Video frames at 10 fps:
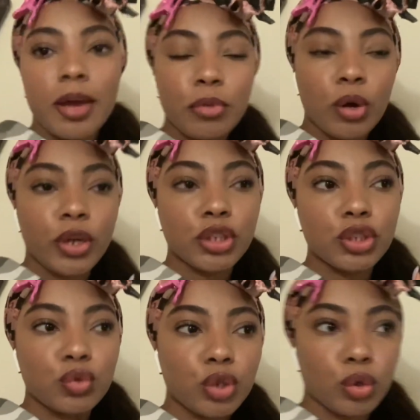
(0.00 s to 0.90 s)
going to
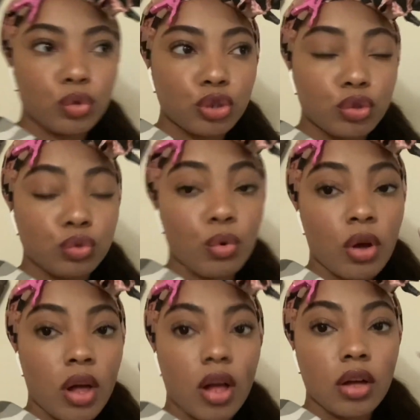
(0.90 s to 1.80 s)
go to
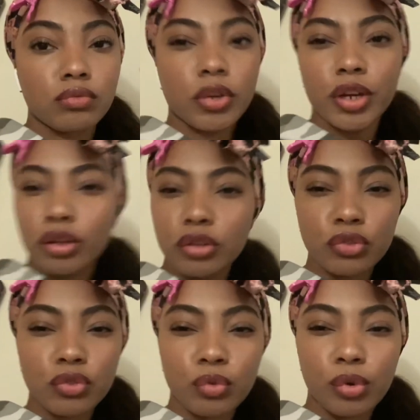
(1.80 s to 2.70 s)
a regular
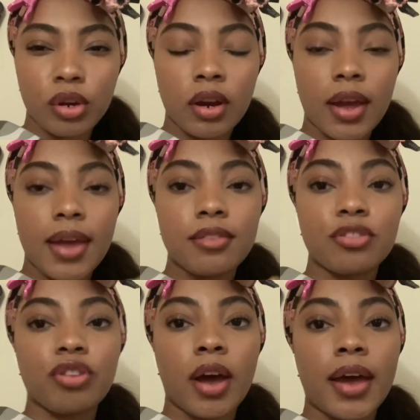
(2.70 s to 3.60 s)
store and
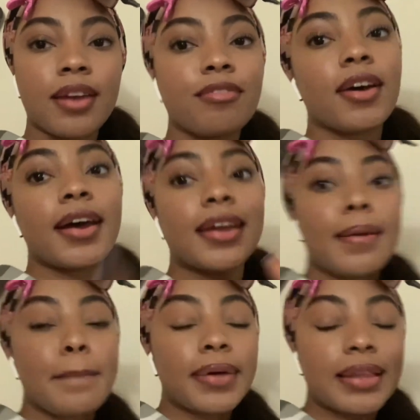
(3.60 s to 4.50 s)
try and find
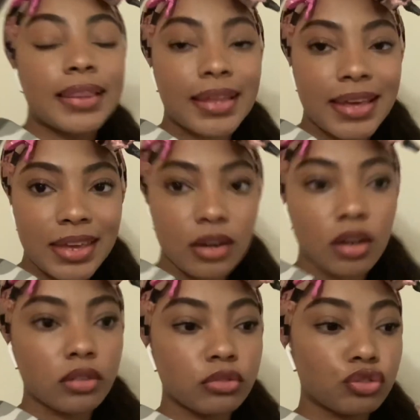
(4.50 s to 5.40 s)
plain
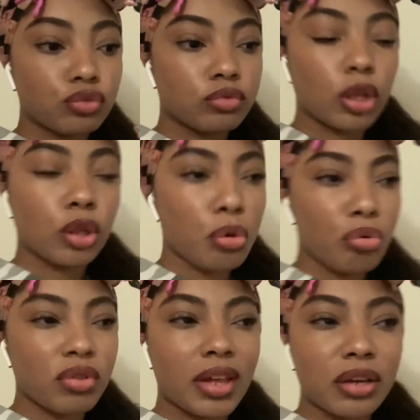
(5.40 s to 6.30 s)
clothes,
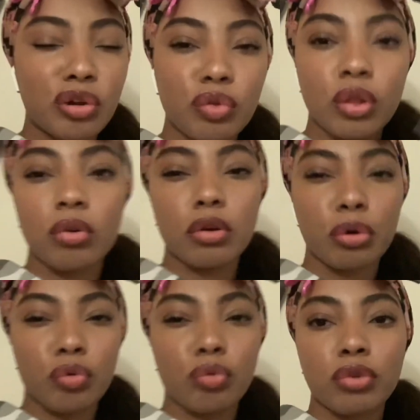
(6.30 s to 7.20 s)
like no
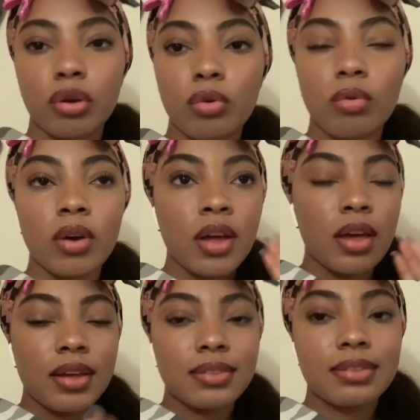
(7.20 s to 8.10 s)
logo, no
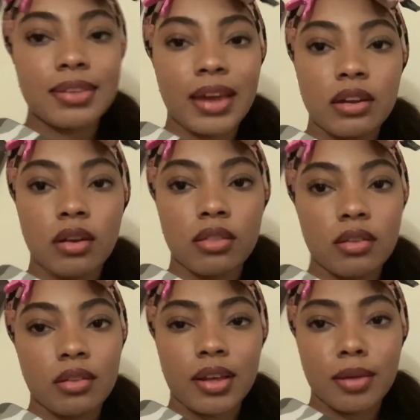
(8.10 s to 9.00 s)
design, nothing,
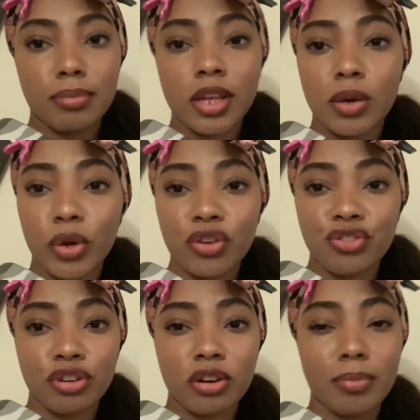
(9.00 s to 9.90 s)
like a plain white
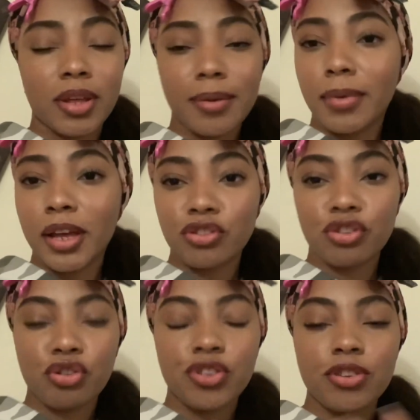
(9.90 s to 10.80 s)
shirt, a plain black shirt,
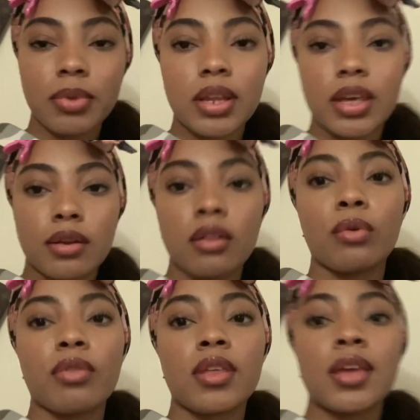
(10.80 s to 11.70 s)
just plain
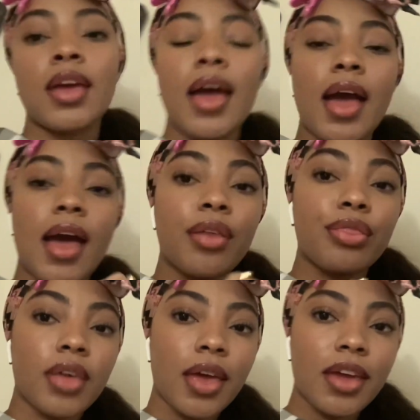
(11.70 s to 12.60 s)
clothing. And
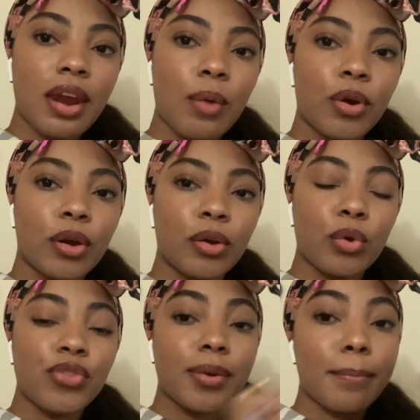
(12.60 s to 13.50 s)
then we're going to go
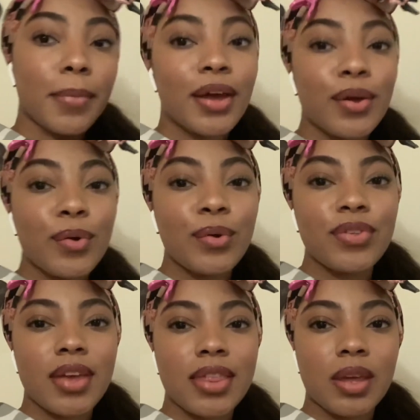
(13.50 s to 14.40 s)
to Michael's
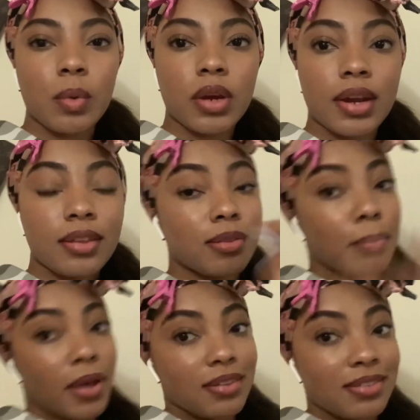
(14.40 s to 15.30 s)
and then we're going to
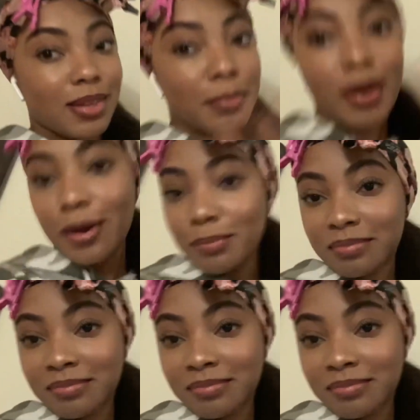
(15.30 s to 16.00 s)
spice them up.